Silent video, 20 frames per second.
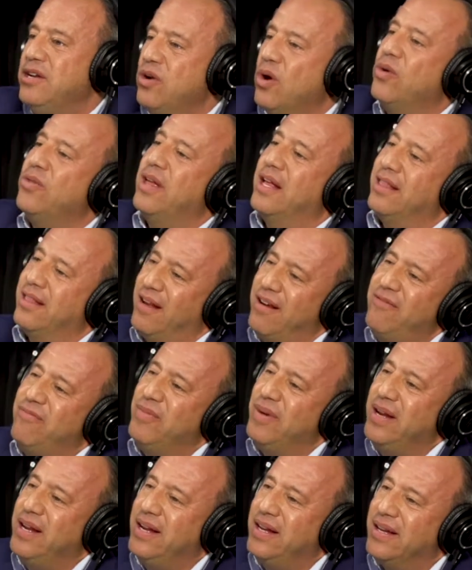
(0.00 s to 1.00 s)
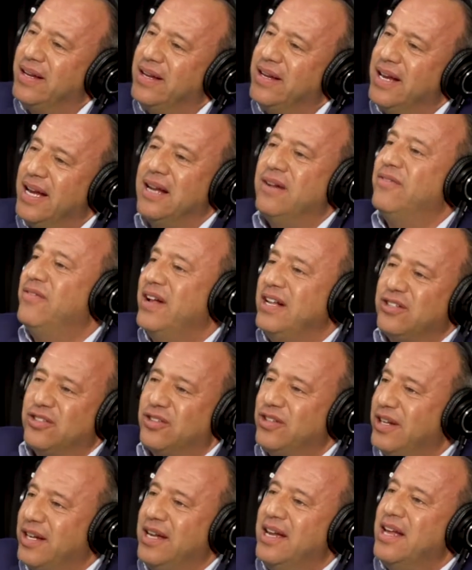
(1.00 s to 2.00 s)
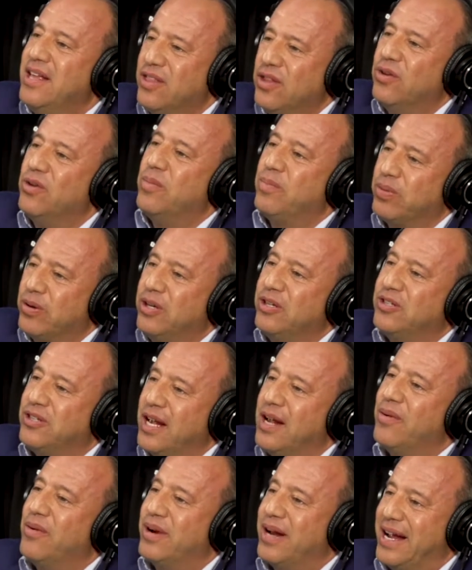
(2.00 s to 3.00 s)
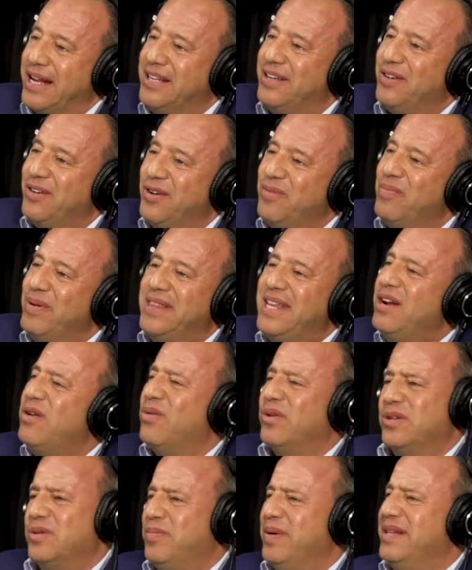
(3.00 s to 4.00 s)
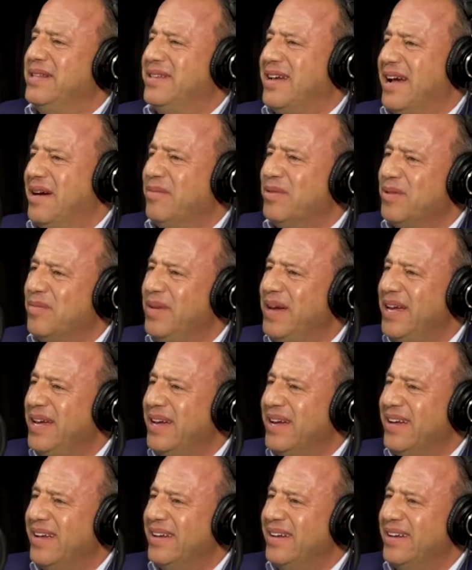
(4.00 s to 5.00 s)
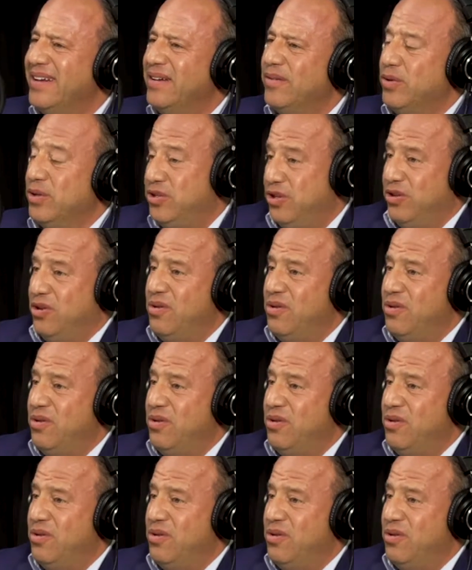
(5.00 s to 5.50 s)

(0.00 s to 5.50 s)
know they love me. And eventually they'll appreciate what I do, but they don't want to spend time with me. Yeah, would